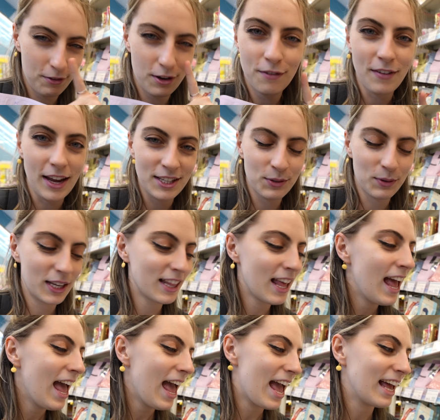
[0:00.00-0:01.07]
your face with.
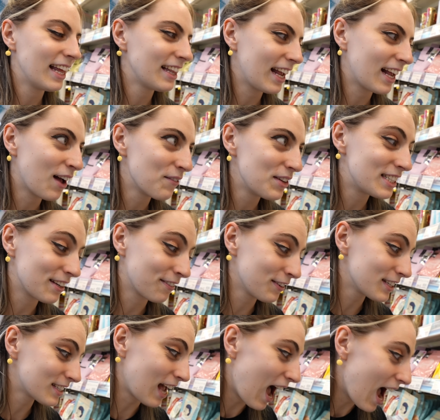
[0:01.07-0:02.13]
And they come in
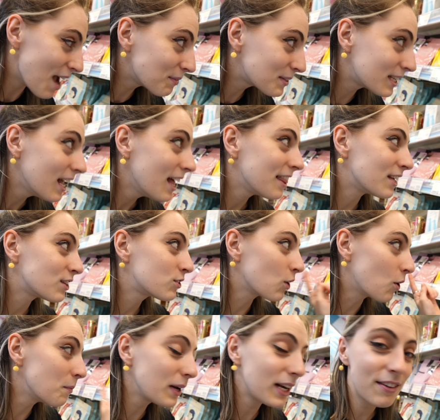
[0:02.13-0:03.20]
different types. There's
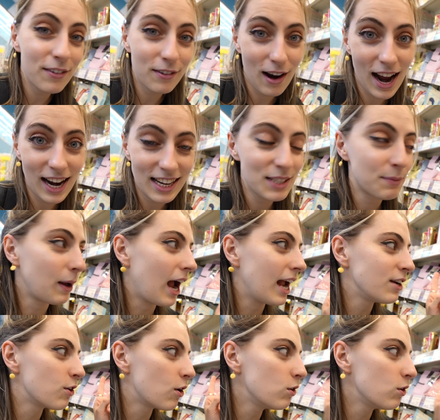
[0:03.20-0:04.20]
so many varieties, but I know